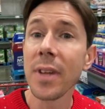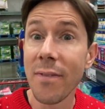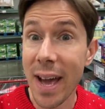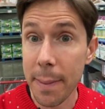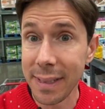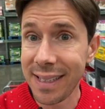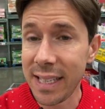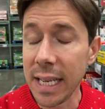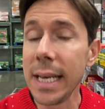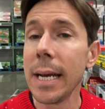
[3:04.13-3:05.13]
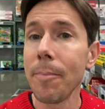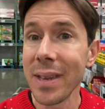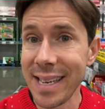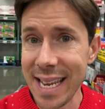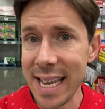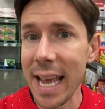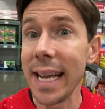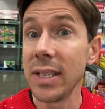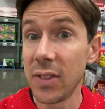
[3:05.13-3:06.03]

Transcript: Vitamin C, D, and